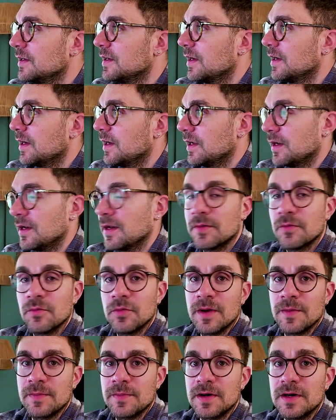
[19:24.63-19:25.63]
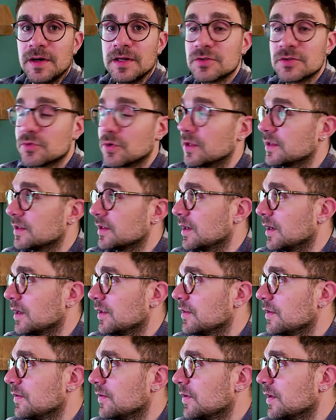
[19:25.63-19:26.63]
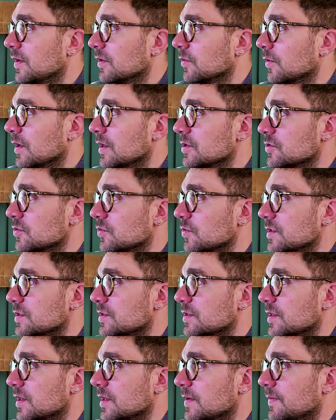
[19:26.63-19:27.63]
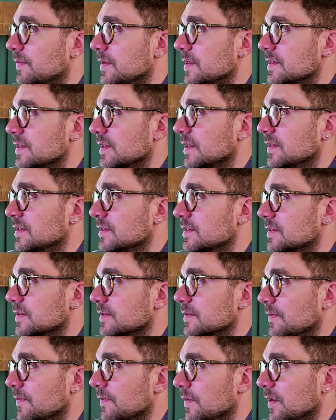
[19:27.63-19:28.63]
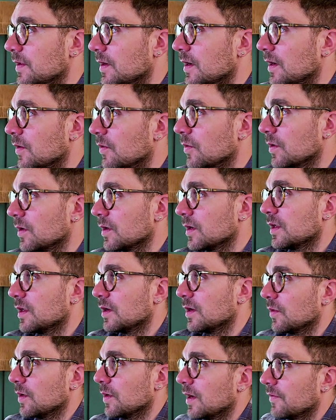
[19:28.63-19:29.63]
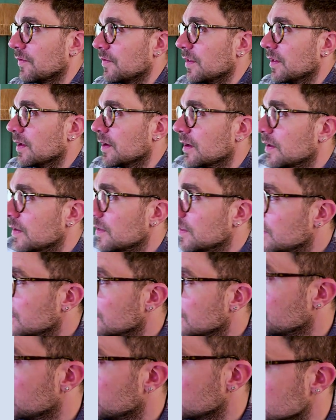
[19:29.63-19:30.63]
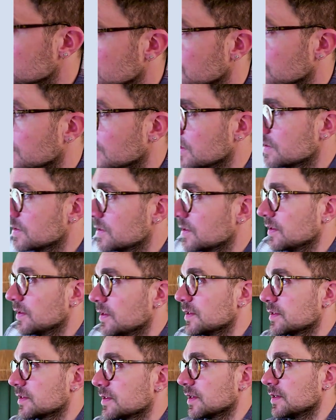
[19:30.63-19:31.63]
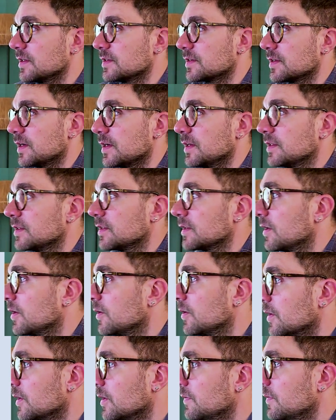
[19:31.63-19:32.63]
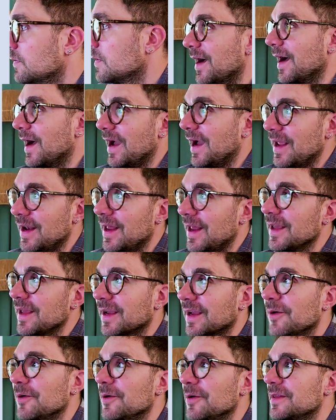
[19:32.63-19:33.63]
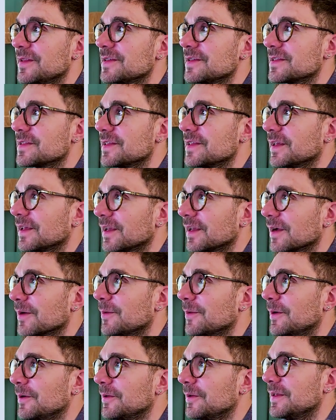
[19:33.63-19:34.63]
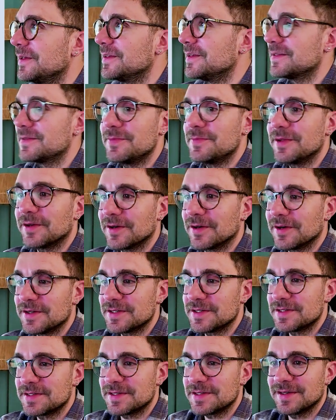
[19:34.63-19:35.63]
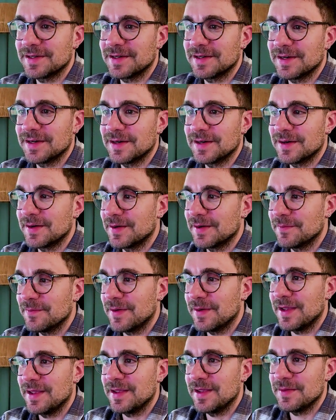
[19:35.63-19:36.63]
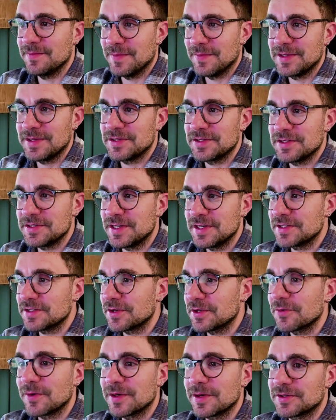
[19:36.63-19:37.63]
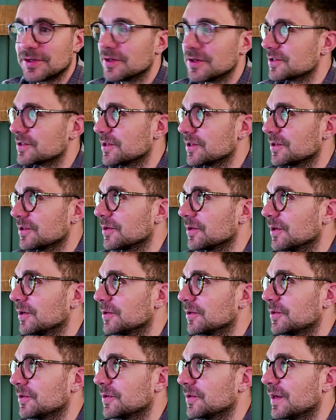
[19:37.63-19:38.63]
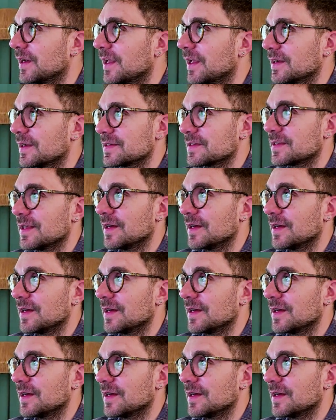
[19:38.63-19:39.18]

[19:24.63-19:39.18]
And we appear in 29 different ones, which represent, here we have the percentage in this case, right? Okay. I like how it is thinking about this because my suggestion was also to go to the next